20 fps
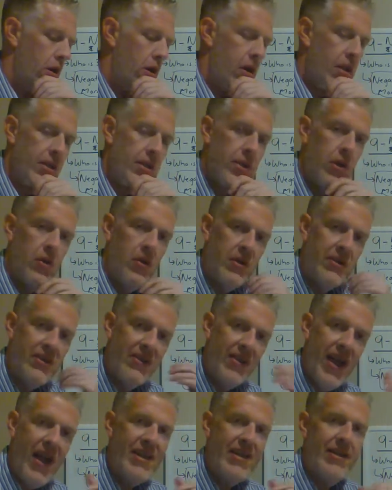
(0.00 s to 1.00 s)
And so it's
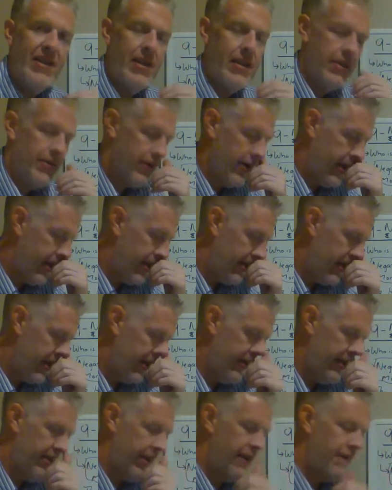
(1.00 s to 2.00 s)
in that sense, right? He
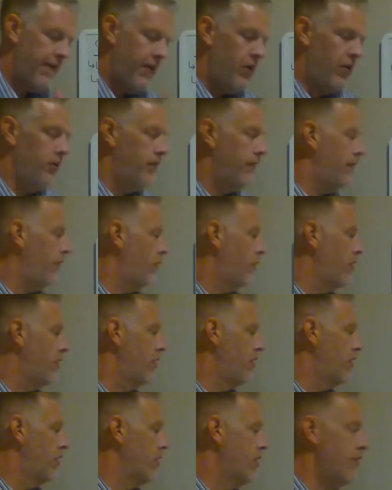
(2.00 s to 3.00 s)
thinks that they fail to
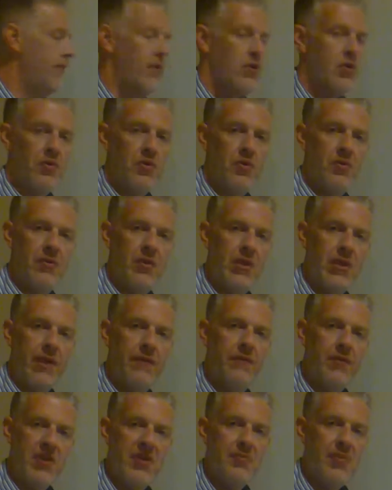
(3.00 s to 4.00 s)
afford individuals
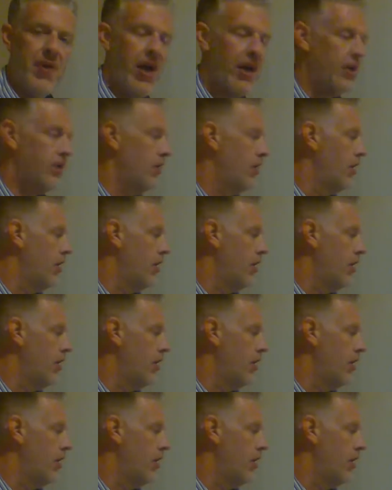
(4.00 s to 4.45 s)
enough respect.